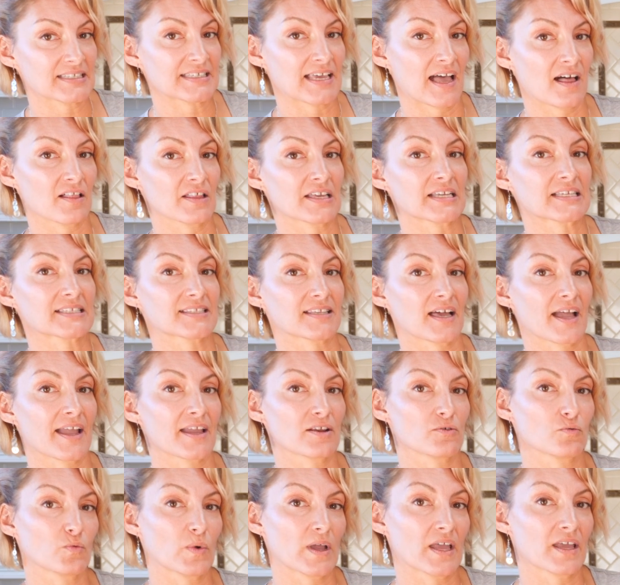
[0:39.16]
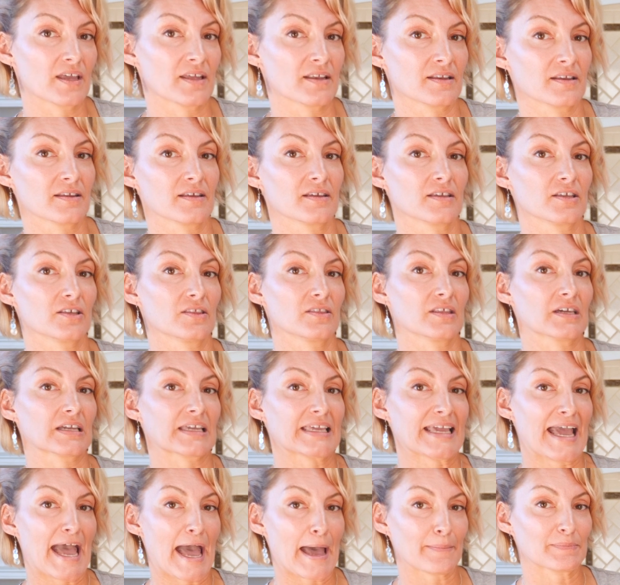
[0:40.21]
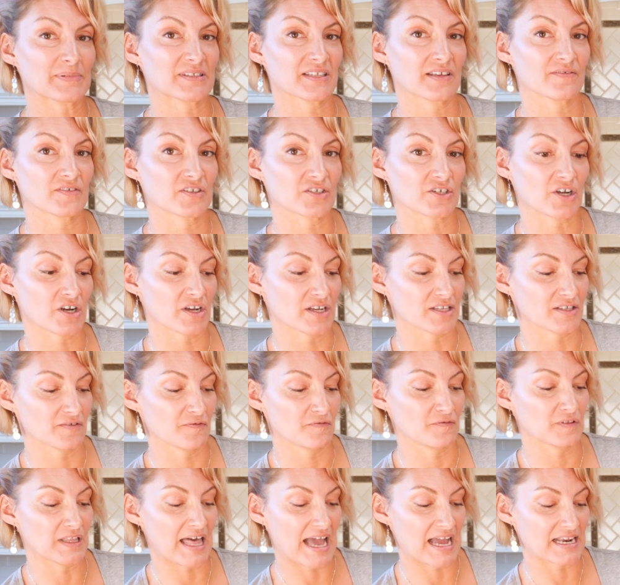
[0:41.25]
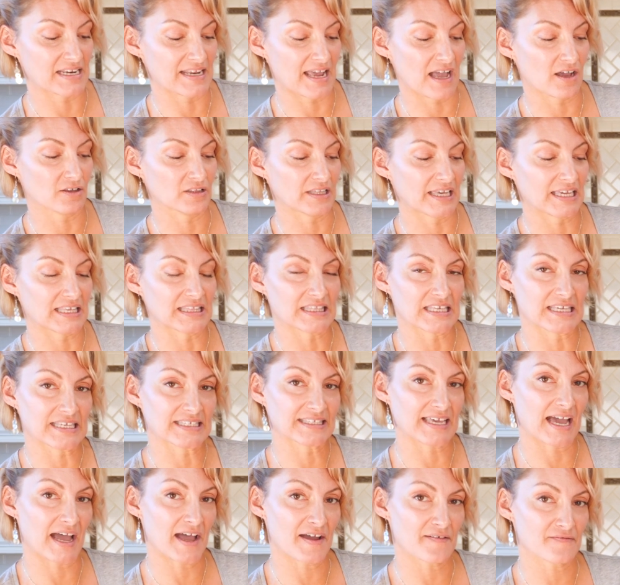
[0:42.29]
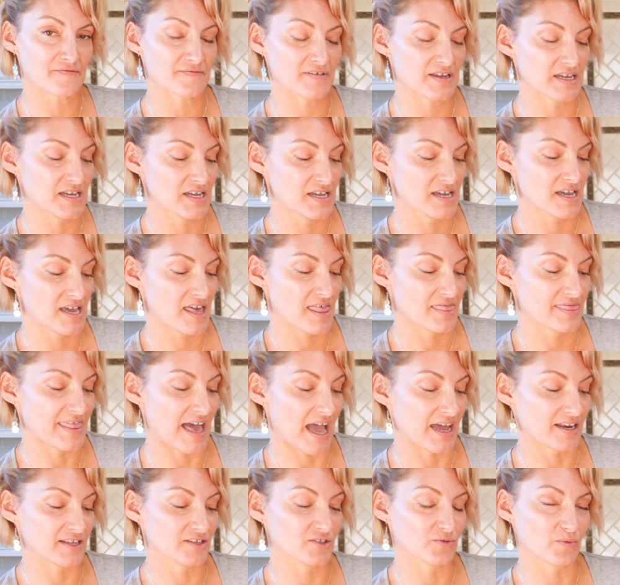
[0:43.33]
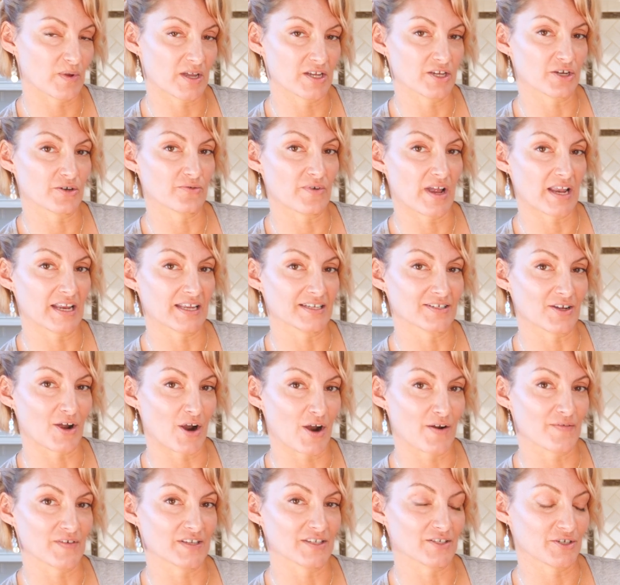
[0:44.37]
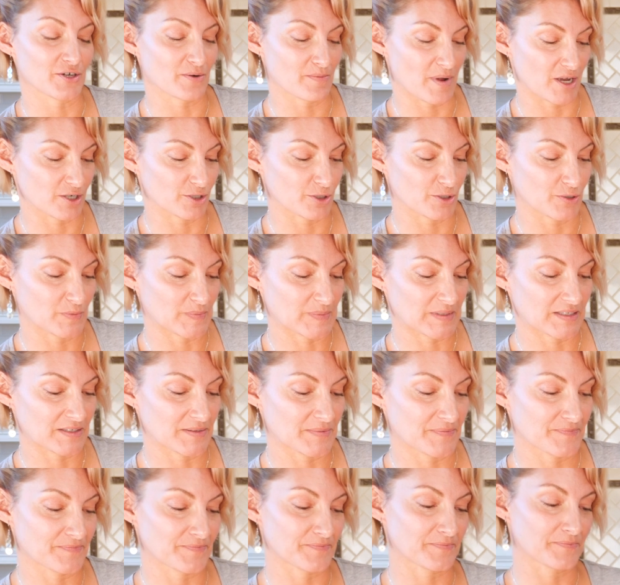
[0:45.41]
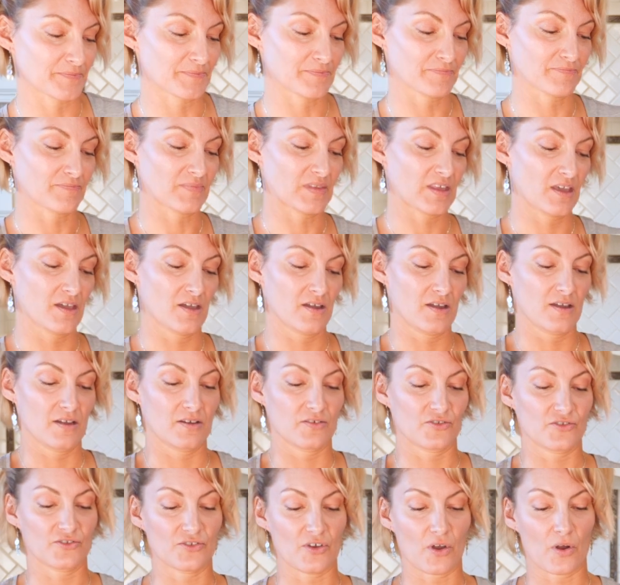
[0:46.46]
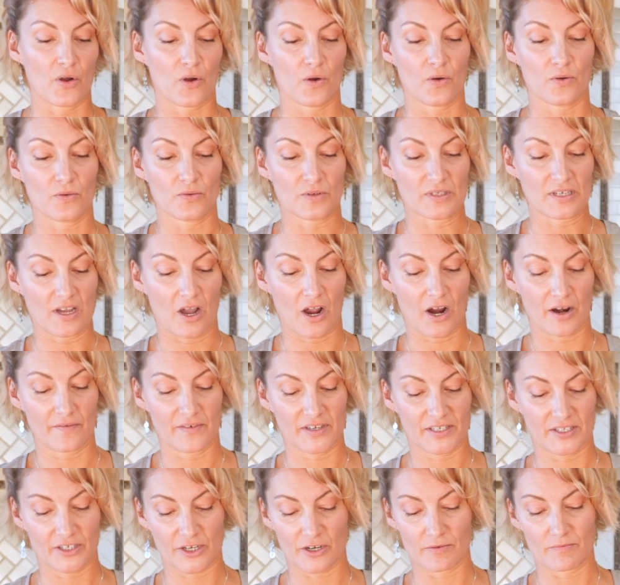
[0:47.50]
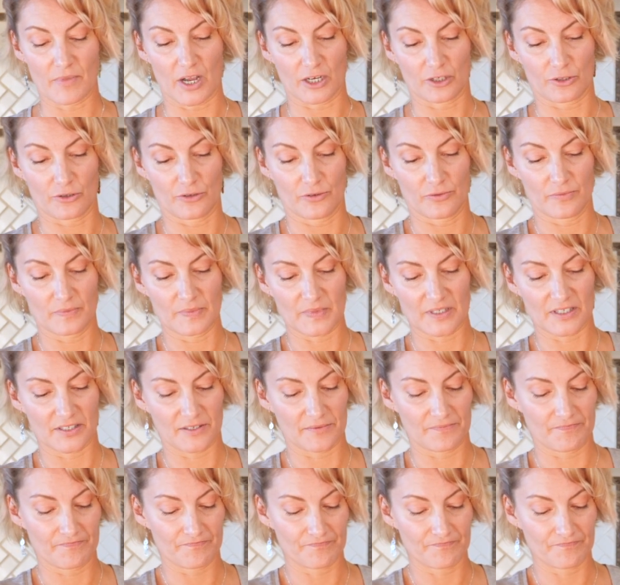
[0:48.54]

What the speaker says: telling sign when the caps have started to flatten out like these have. That is when you're ready to harvest your mushrooms. So to harvest your mushrooms,